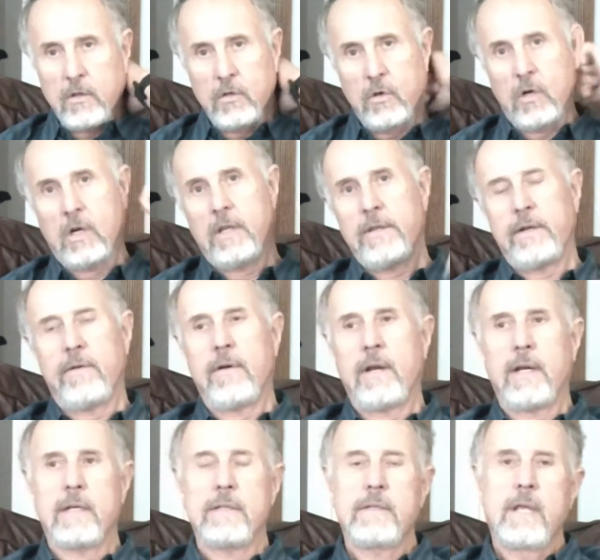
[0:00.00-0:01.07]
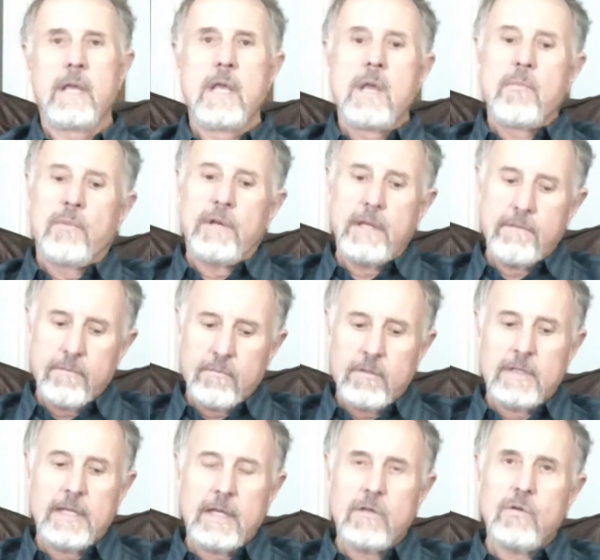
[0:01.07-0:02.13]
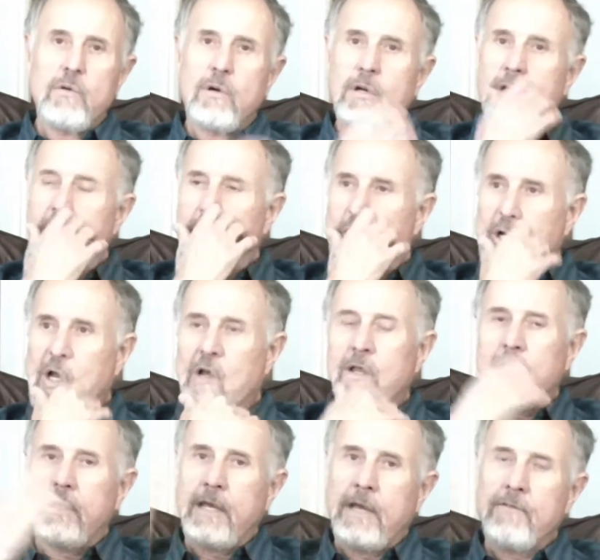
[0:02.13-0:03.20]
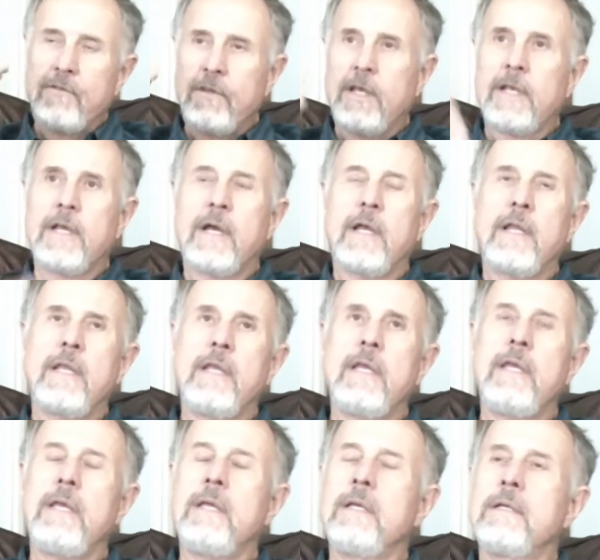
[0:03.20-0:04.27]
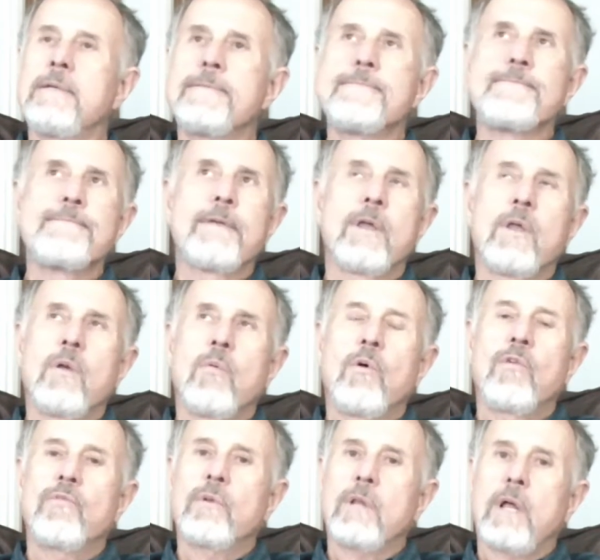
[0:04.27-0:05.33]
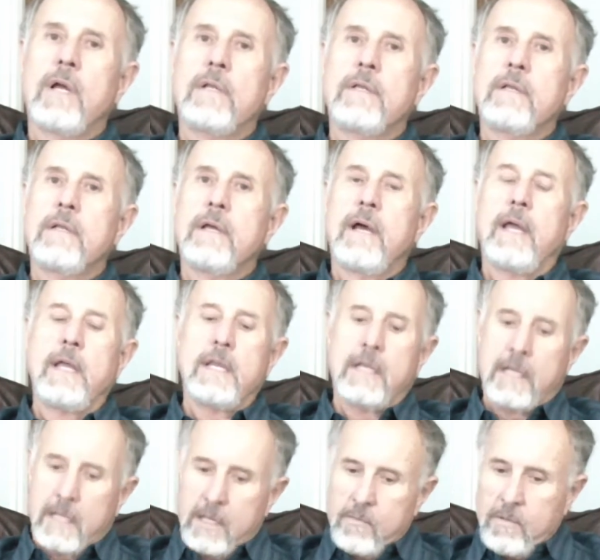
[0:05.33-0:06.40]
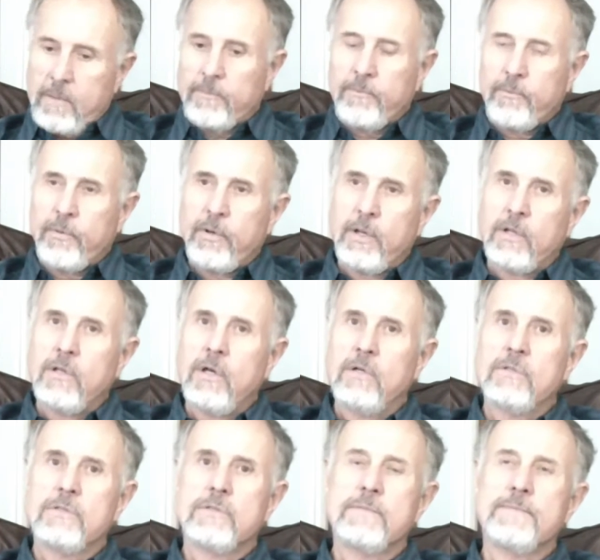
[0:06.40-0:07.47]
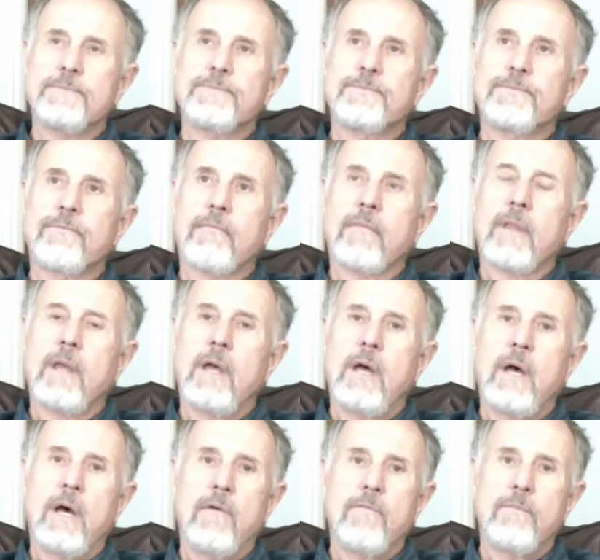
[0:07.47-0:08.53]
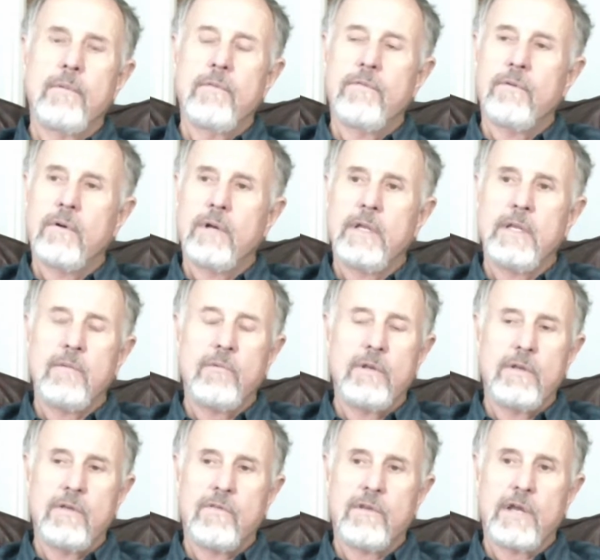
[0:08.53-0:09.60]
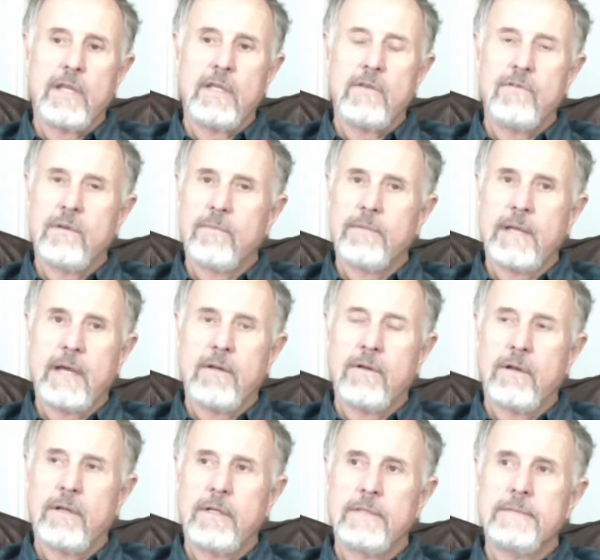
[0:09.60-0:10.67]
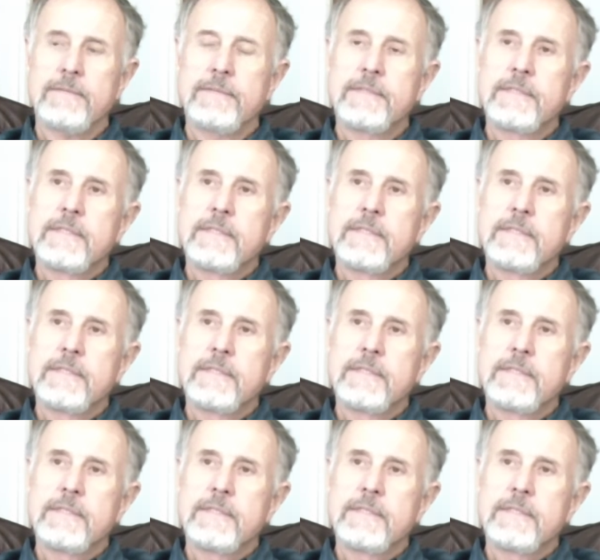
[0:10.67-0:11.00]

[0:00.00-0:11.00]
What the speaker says: lure on the ground. But even with that lure on the ground attached to that kite, he was reluctant. I had to get him up pretty close before he would decide to jump down on it.